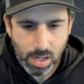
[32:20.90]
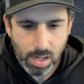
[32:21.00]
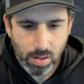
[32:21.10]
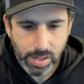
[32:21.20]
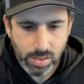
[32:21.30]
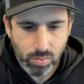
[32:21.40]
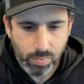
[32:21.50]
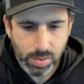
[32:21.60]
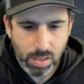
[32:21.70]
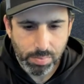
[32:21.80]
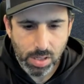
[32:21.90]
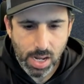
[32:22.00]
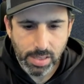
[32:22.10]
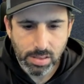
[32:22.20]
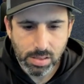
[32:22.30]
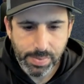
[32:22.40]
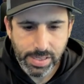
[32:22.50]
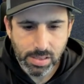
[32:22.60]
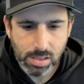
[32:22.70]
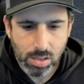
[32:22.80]
Okay, so we'll put our plot
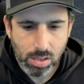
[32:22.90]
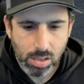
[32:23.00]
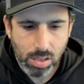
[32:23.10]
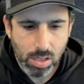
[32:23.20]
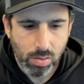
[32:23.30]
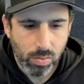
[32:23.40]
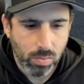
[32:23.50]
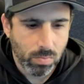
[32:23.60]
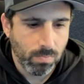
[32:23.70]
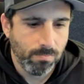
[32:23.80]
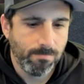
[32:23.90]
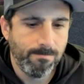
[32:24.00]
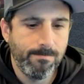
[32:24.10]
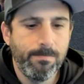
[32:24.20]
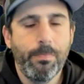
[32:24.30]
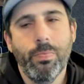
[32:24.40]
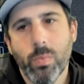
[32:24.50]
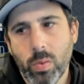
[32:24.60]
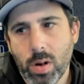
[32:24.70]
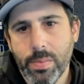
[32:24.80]
space card. Or no,
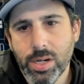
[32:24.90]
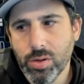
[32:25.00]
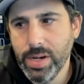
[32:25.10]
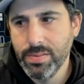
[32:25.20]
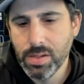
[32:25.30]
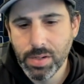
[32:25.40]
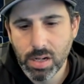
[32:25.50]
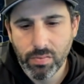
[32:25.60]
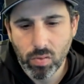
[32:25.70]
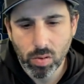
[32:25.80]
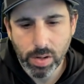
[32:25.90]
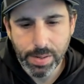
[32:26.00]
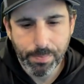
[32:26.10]
we want to make sure we have something on 4, right?